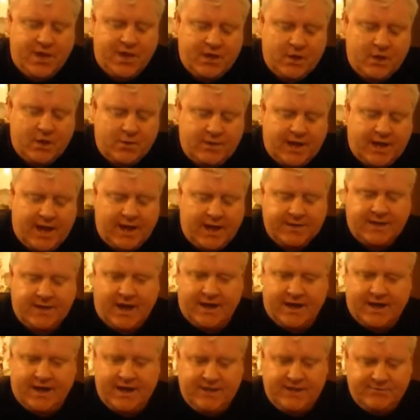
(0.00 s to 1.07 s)
there you go in the hand,
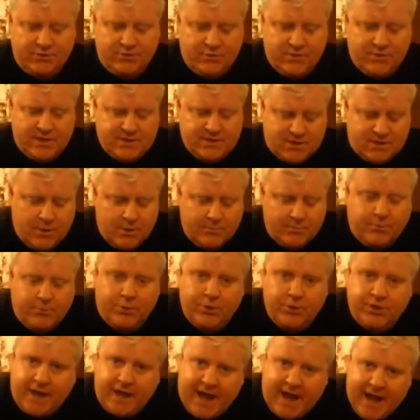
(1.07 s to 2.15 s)
and I even do this.
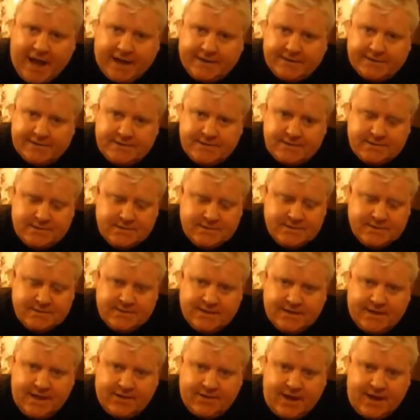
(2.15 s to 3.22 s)
Put your hand
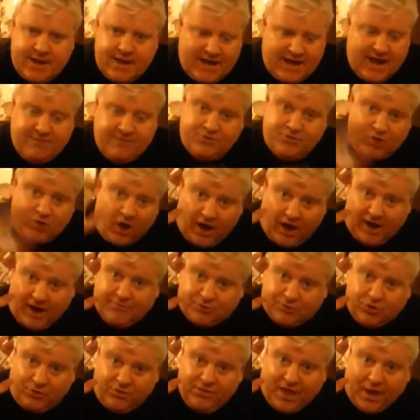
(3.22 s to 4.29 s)
together, and I've
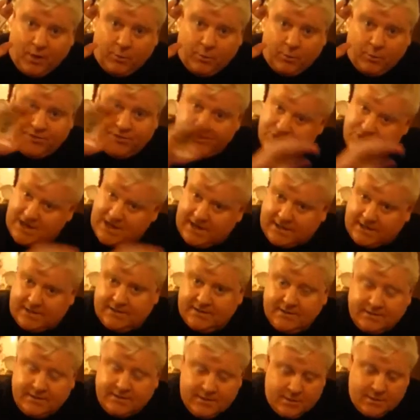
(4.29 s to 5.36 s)
done that with the jack.
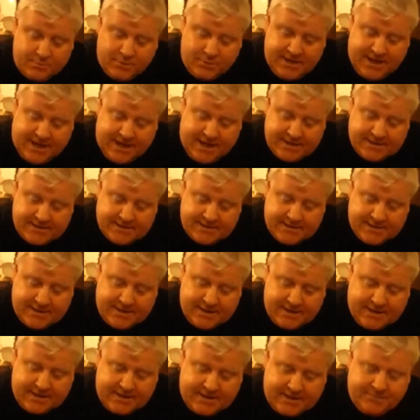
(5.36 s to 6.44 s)
Put your hands
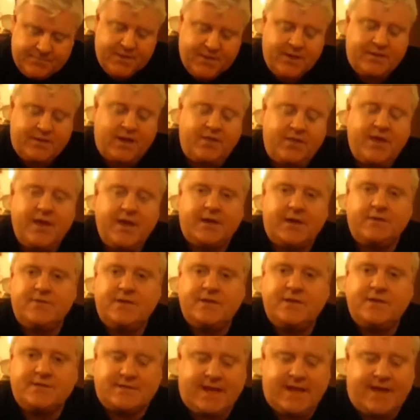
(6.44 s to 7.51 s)
together. Now they're
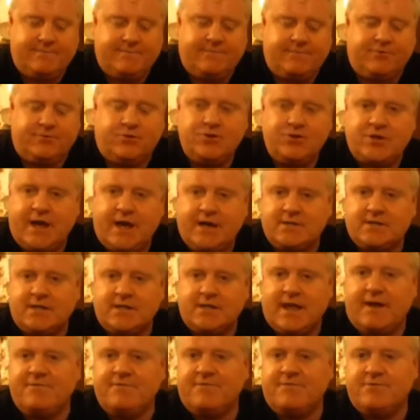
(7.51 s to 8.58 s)
convinced they have 4 jacks.
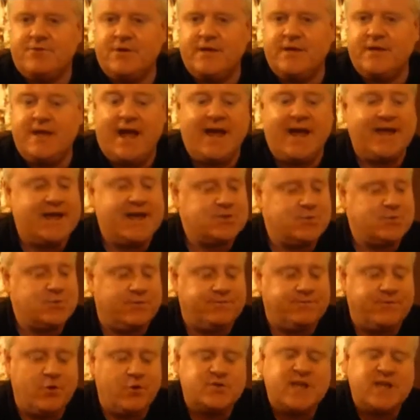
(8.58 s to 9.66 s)
They have 3, and guess
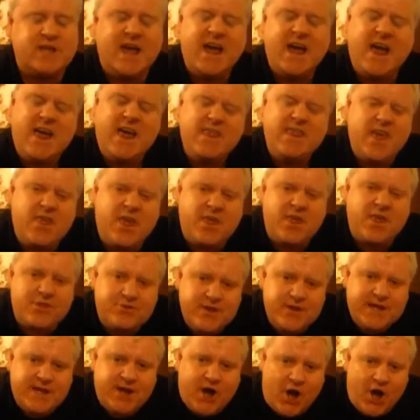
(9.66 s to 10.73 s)
what, folks? They're the
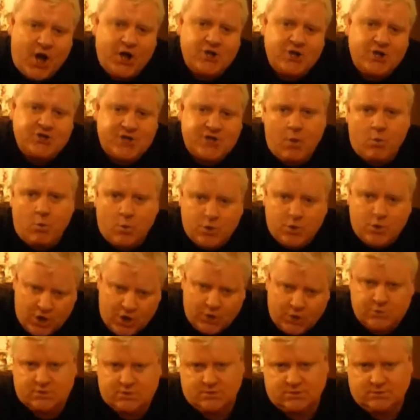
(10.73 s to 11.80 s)
3 cards that were
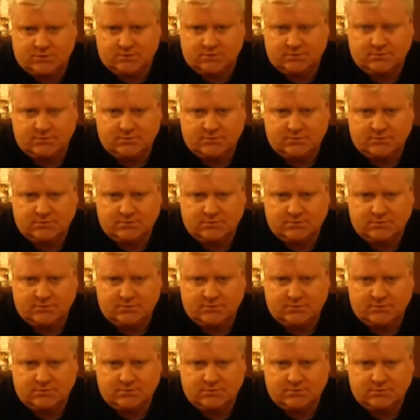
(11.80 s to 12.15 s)
chosen.